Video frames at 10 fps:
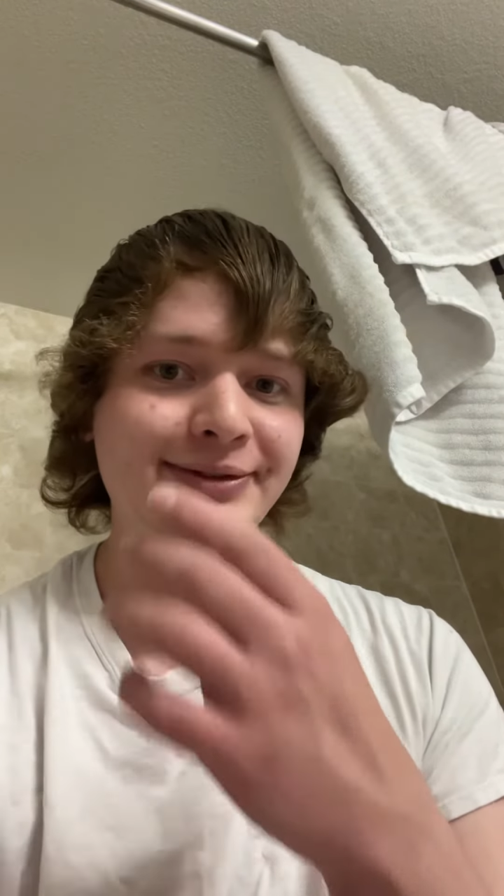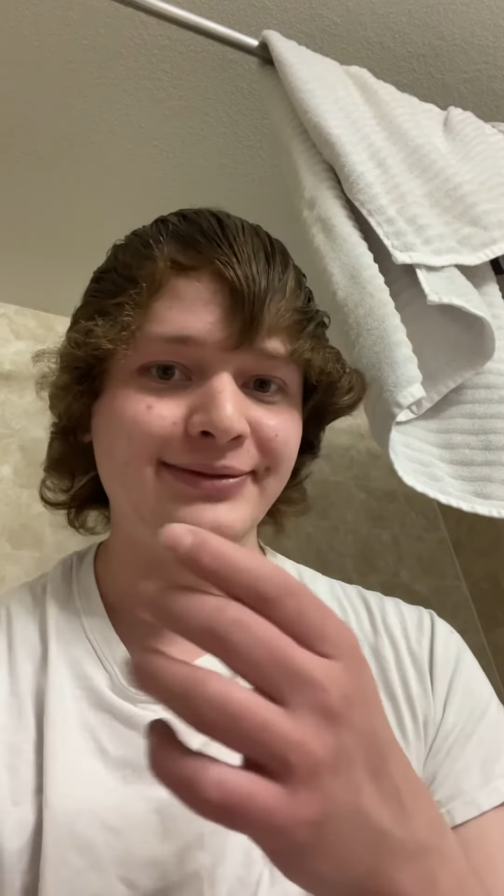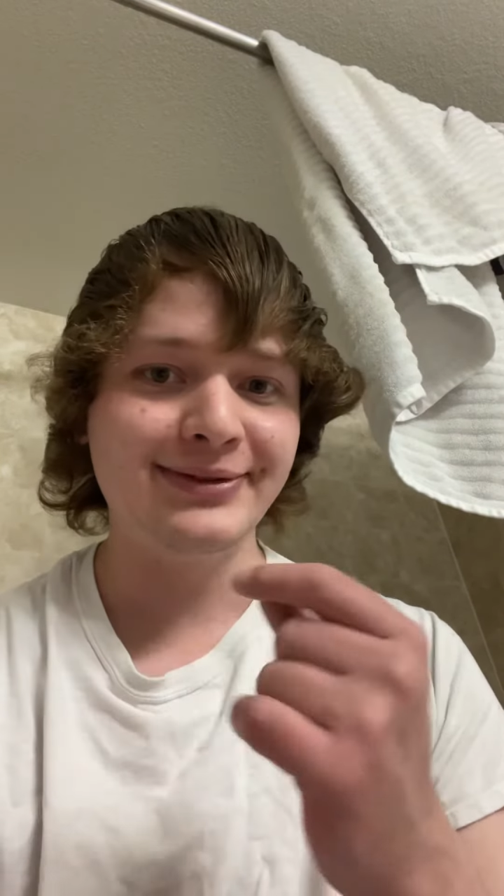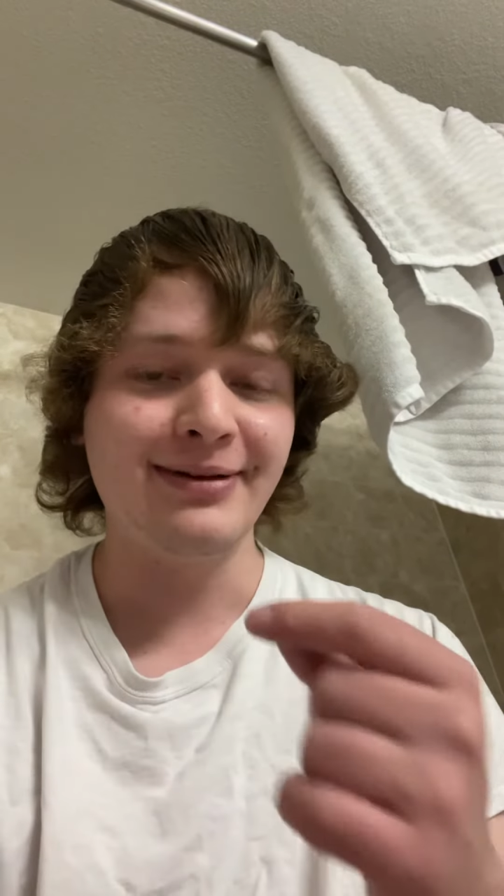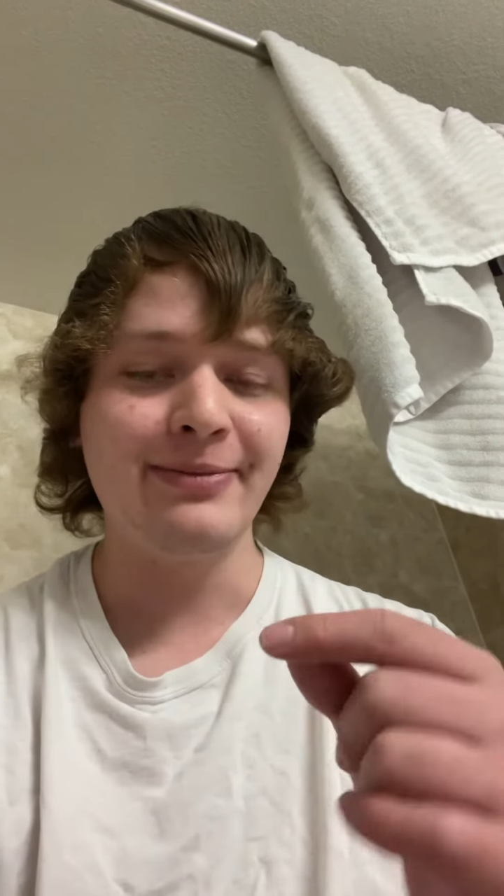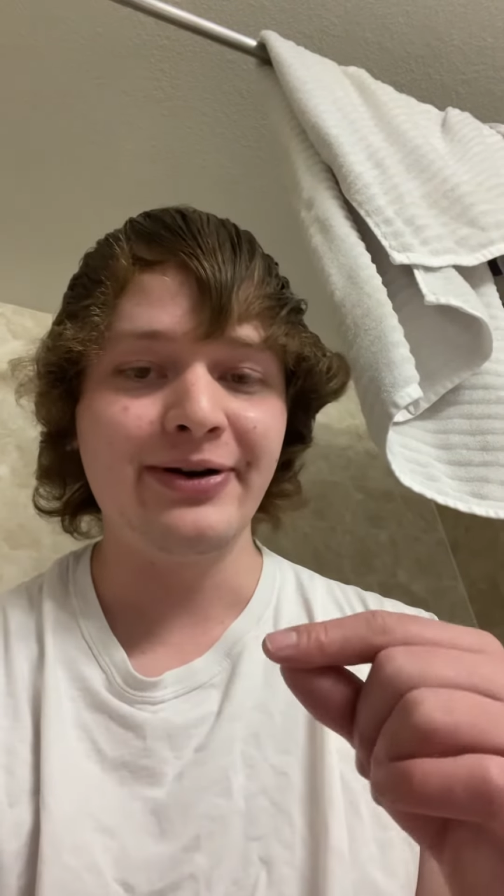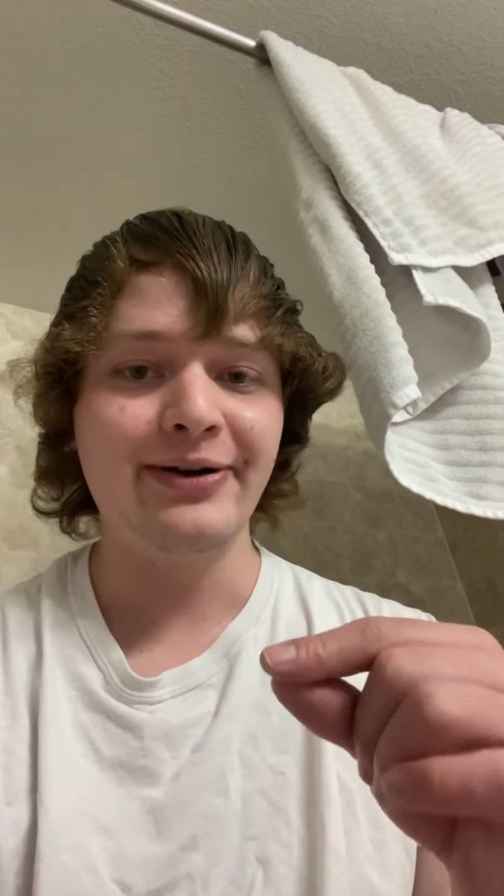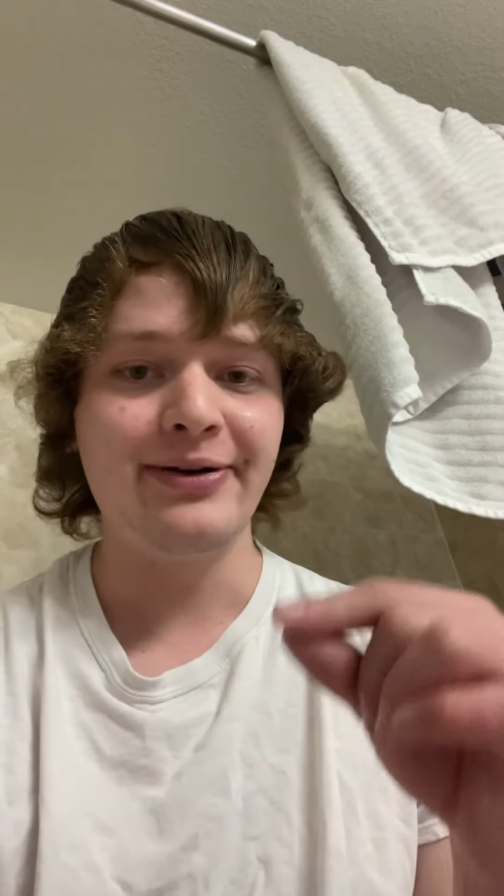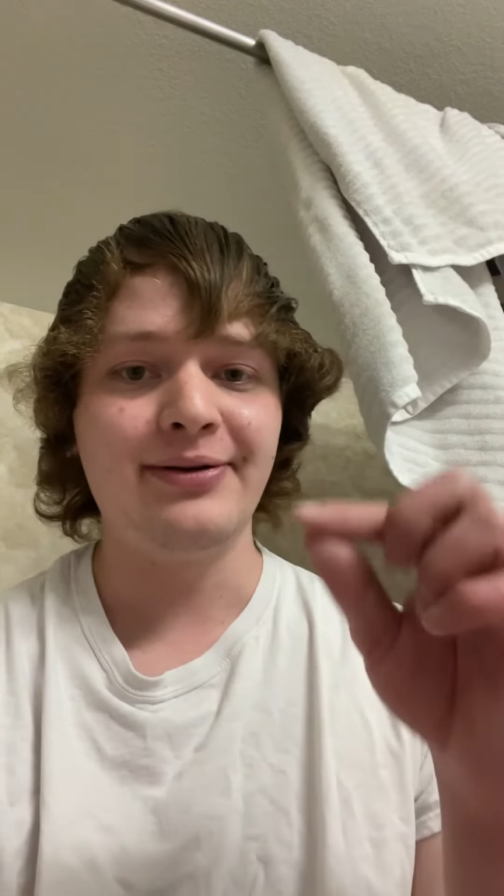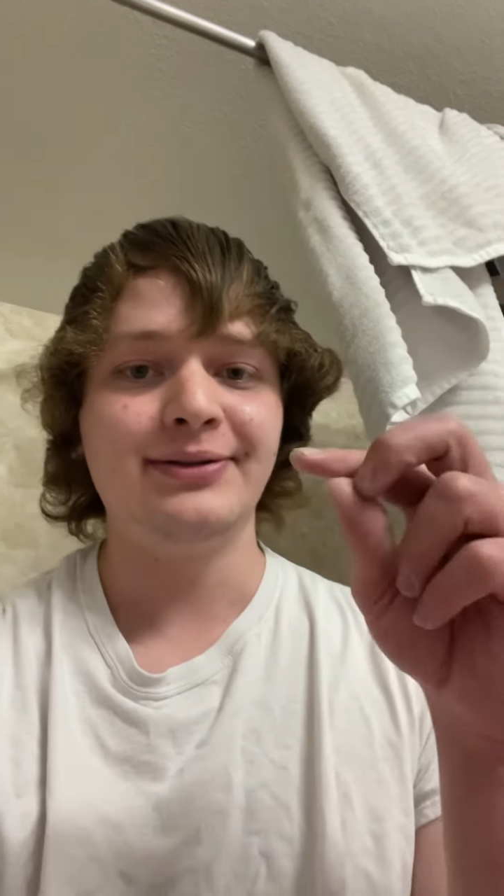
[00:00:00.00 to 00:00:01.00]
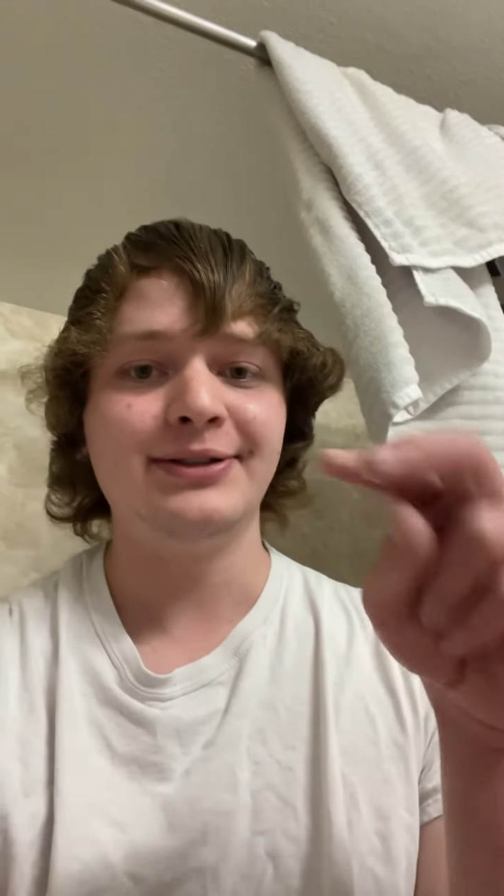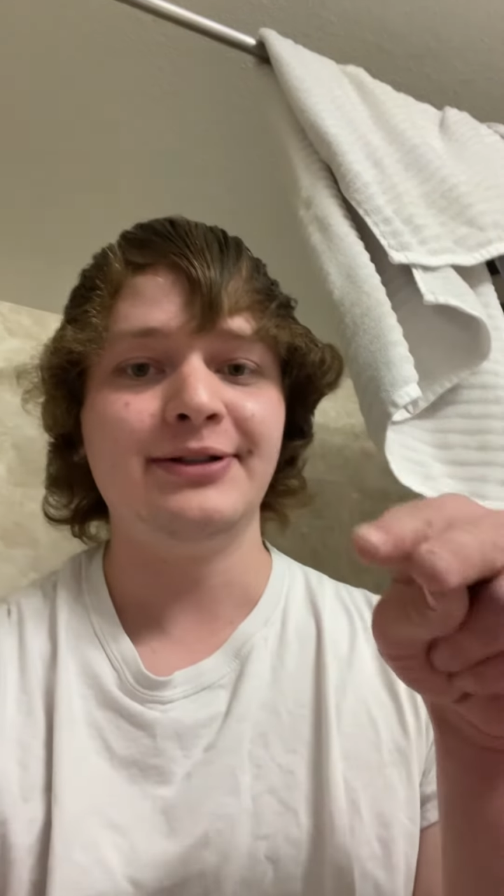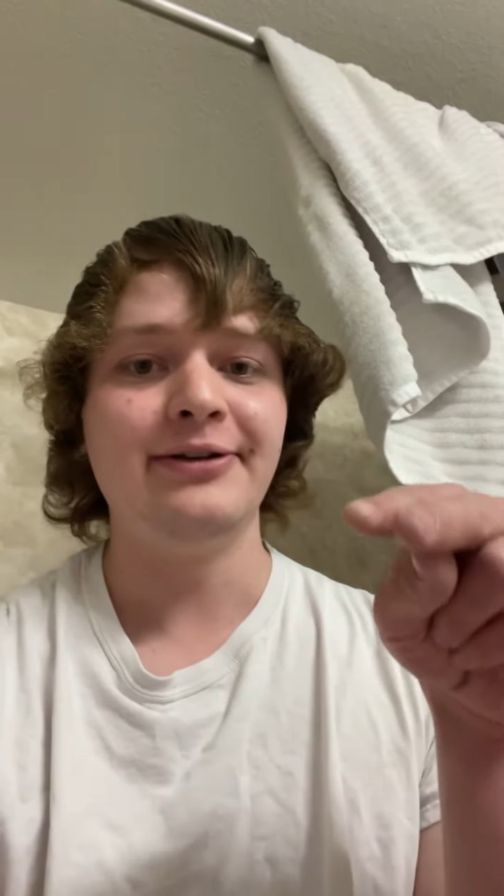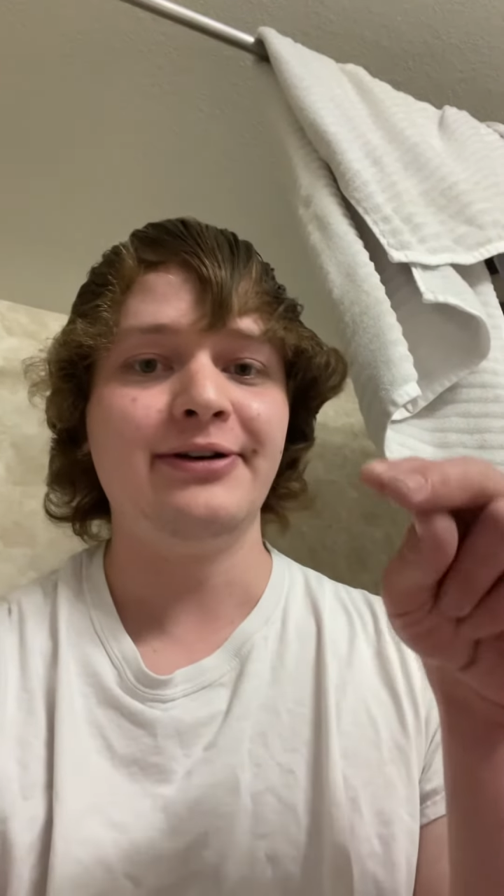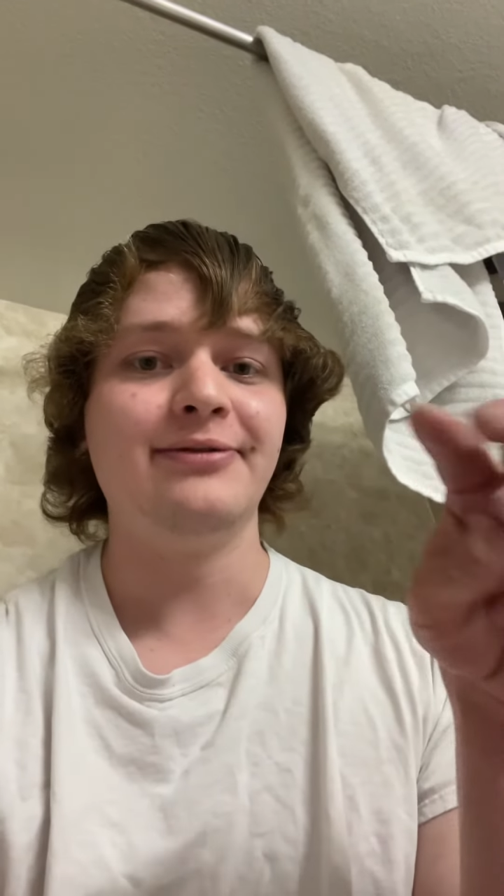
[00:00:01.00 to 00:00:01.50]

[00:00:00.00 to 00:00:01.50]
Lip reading: Siberia, Syria,